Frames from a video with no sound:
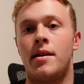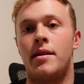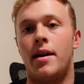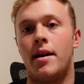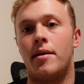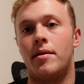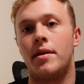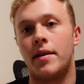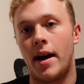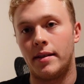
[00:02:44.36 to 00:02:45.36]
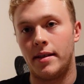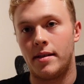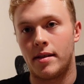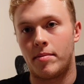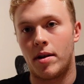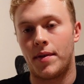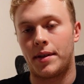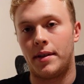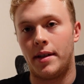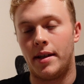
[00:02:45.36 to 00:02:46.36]
Now, that leads us
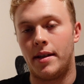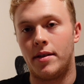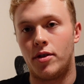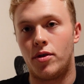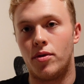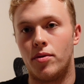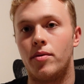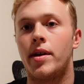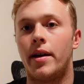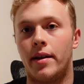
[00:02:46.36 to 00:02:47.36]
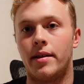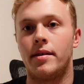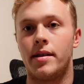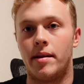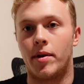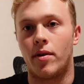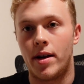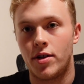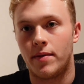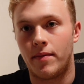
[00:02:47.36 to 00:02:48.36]
perfectly into Canada's
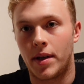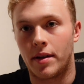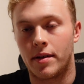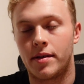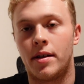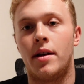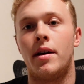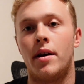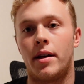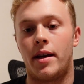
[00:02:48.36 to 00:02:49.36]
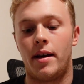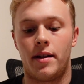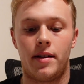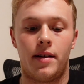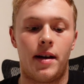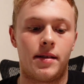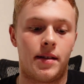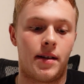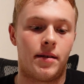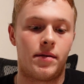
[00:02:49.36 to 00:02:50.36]
immigration figures. Canada has
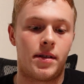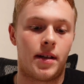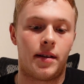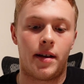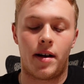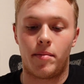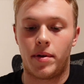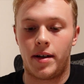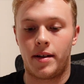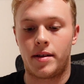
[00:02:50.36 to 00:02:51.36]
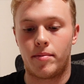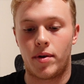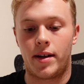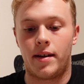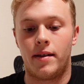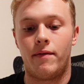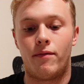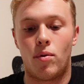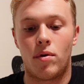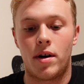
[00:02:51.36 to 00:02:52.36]
announced that they are planning to bring in
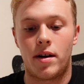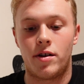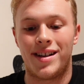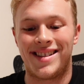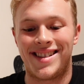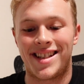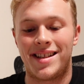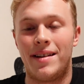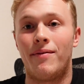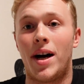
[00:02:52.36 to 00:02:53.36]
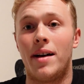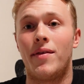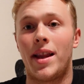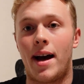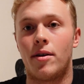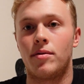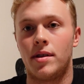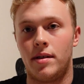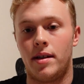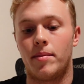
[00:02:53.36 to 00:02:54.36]

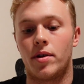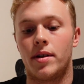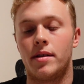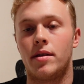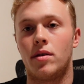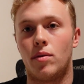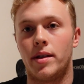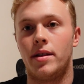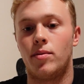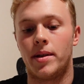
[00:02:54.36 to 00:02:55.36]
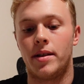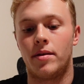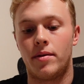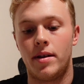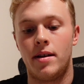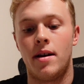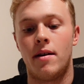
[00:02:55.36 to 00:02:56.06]
465,000 immigrants in 2023,